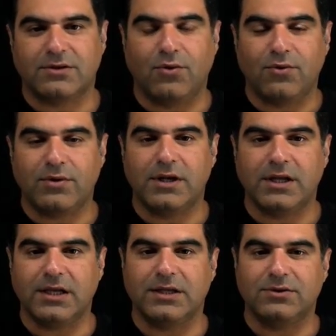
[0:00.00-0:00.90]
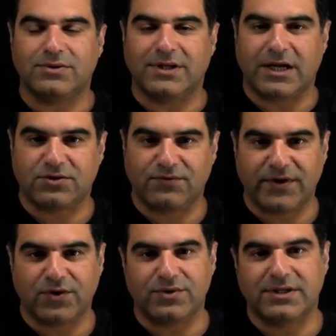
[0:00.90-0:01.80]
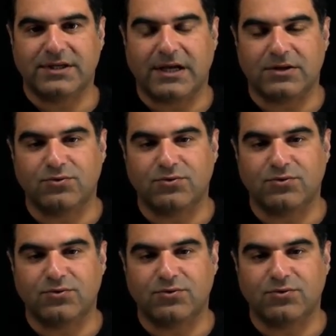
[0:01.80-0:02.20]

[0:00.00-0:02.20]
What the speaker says: only into the natural frequency and